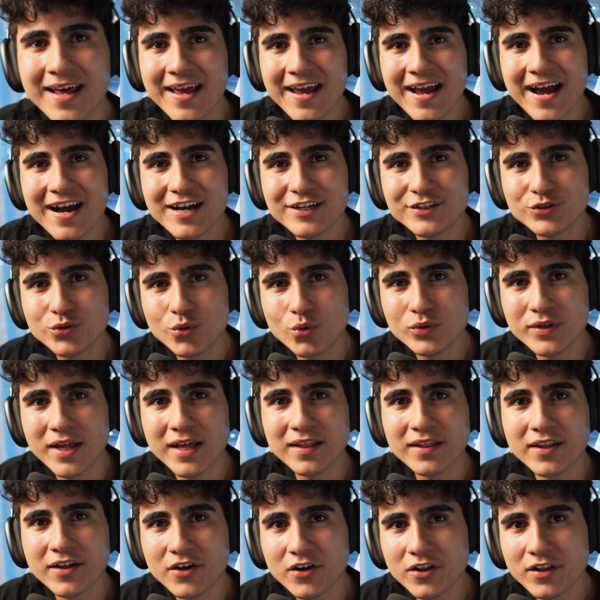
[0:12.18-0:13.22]
AI tool that
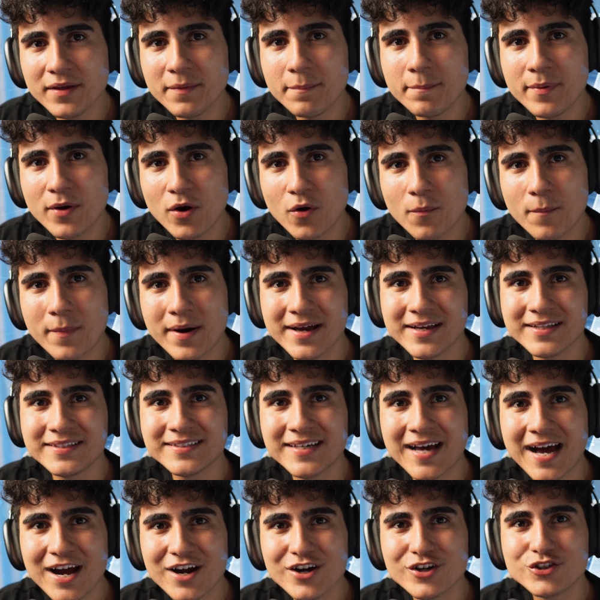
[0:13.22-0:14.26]
literally built my
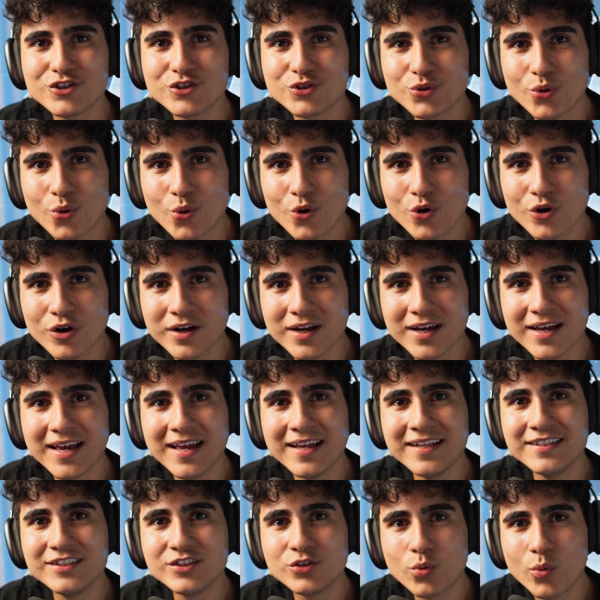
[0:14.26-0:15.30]
entire store
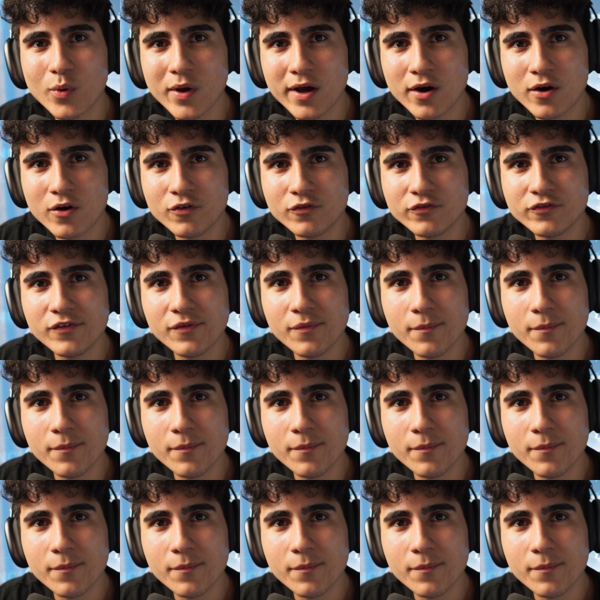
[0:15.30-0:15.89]
in 12